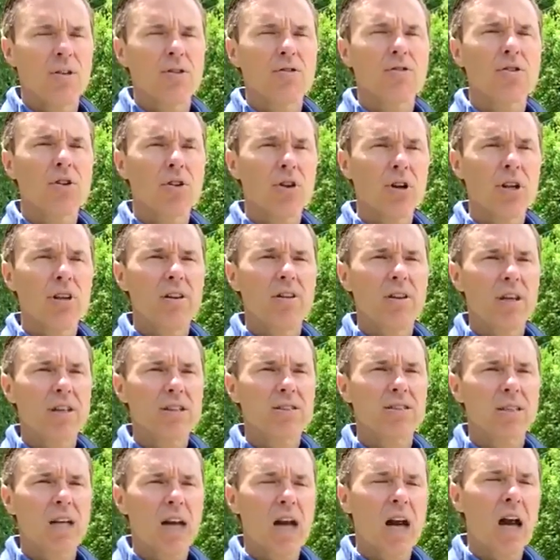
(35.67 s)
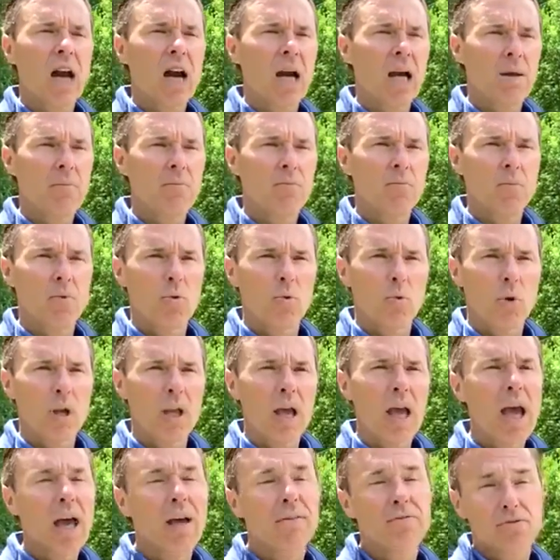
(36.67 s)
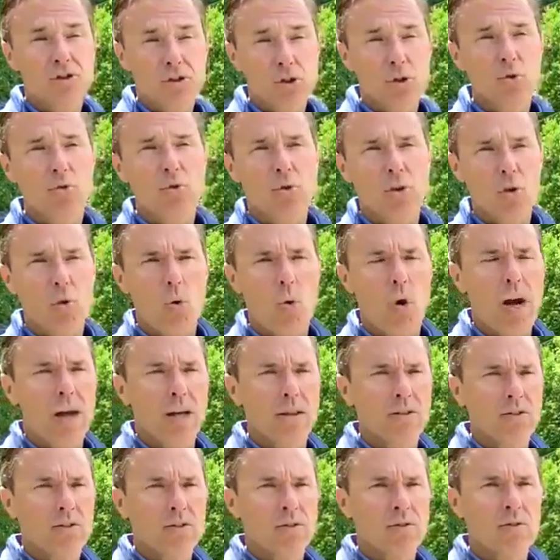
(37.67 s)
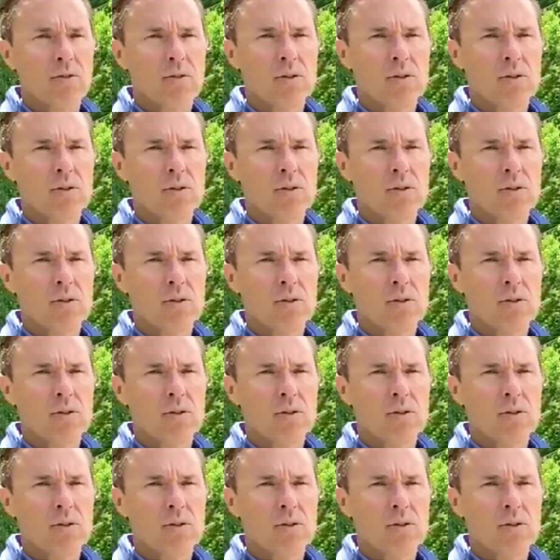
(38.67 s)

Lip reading: During this time, we have two requests.